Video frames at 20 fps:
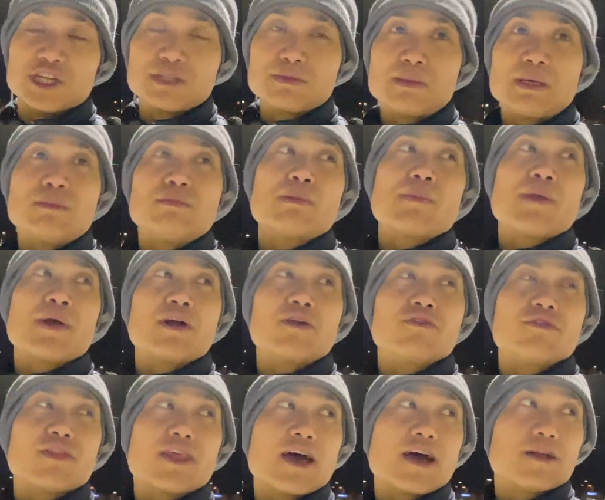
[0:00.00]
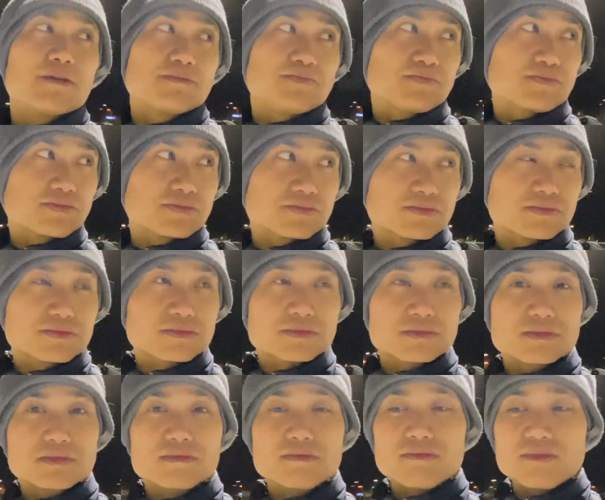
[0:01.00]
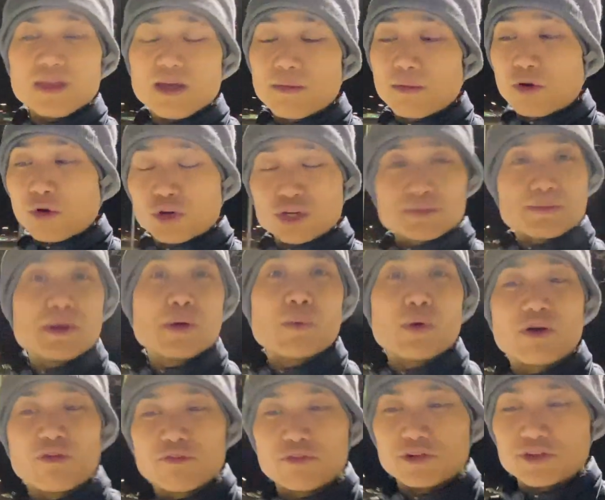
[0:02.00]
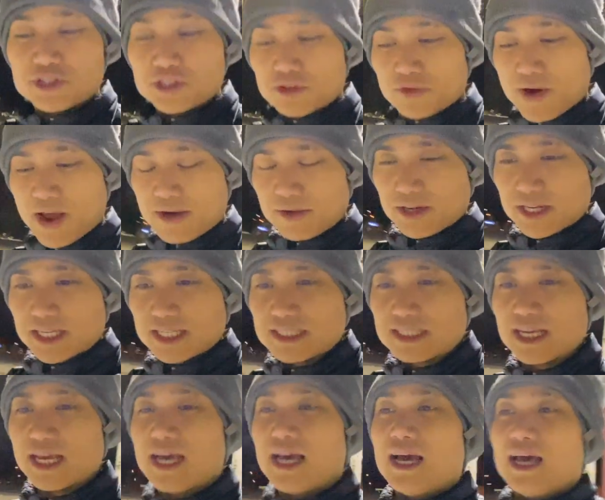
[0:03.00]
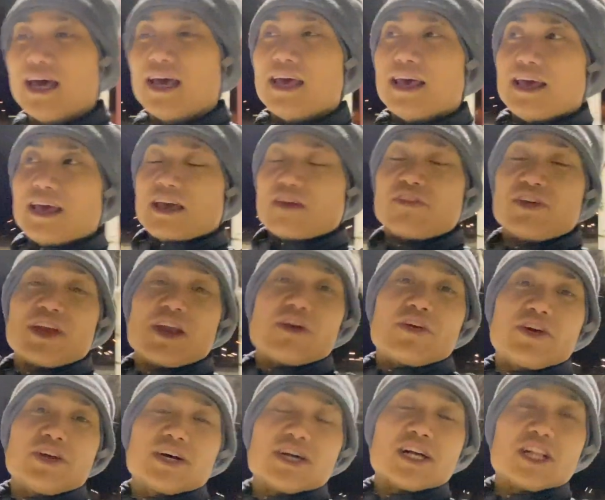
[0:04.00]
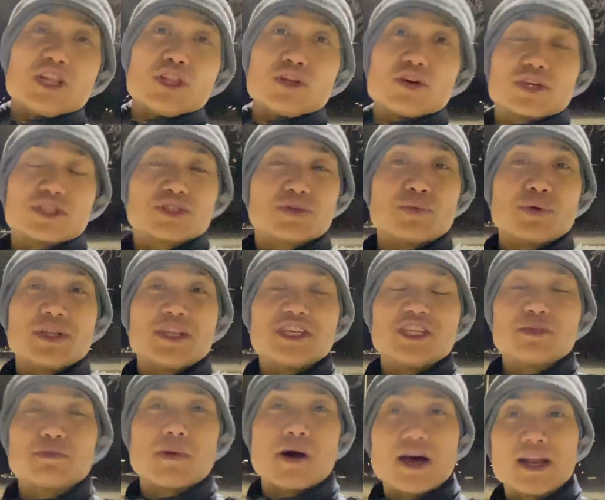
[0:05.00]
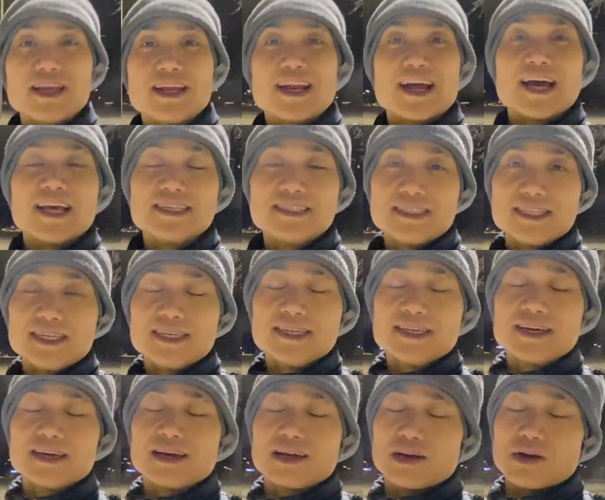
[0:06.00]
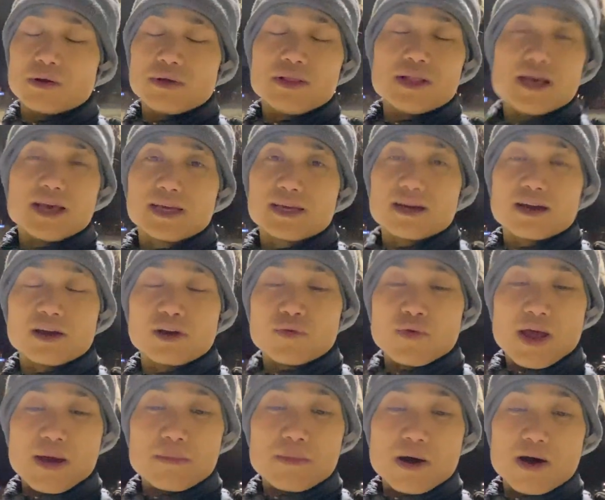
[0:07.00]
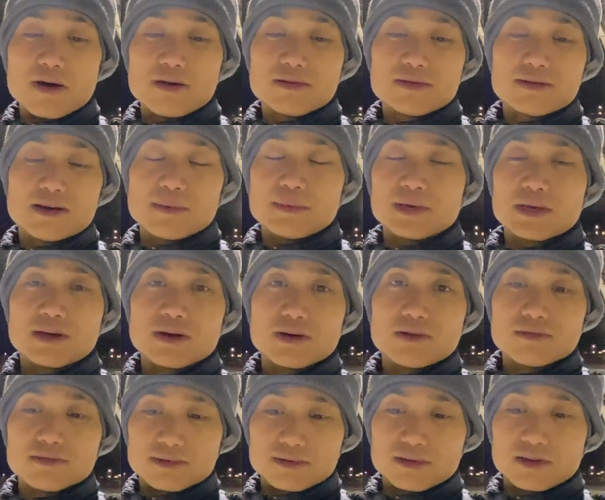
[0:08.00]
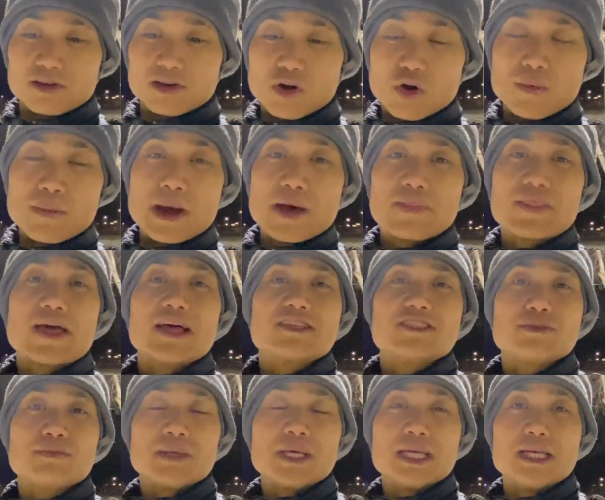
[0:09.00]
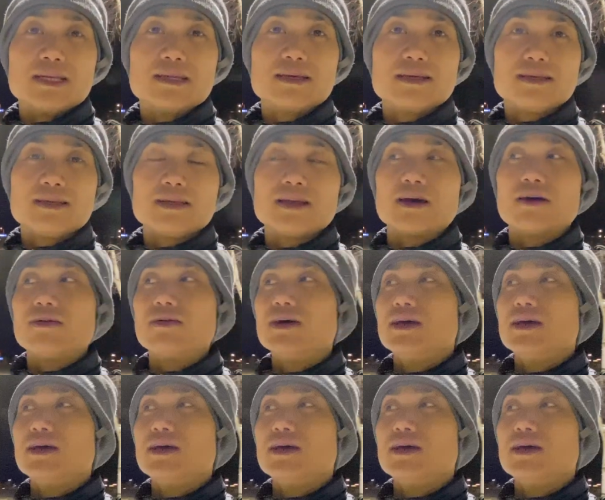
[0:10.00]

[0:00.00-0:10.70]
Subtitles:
be prepared for that. Of course, be aware for your surroundings. If an area looks really spotty and icy, go like a grandma. I mean, go about that speed, you know.